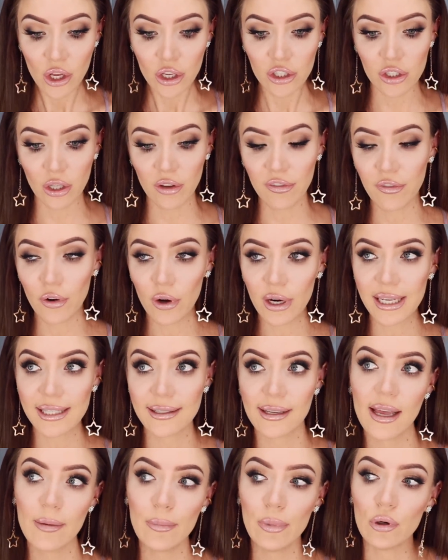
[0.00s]
So for
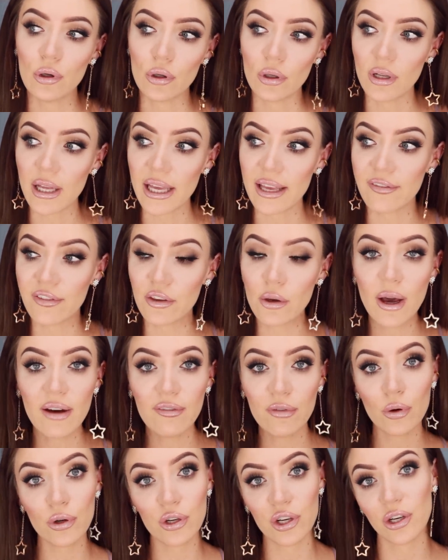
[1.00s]
example, if you
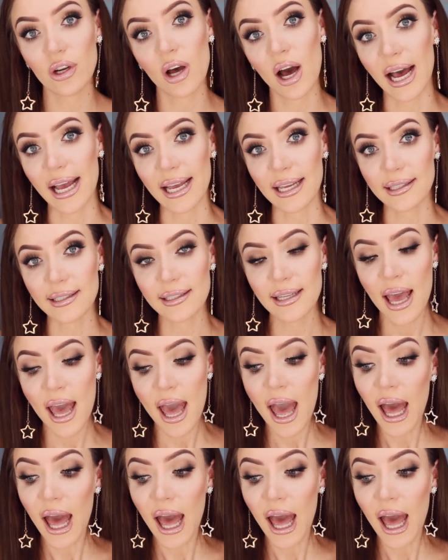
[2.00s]
have hooded eyes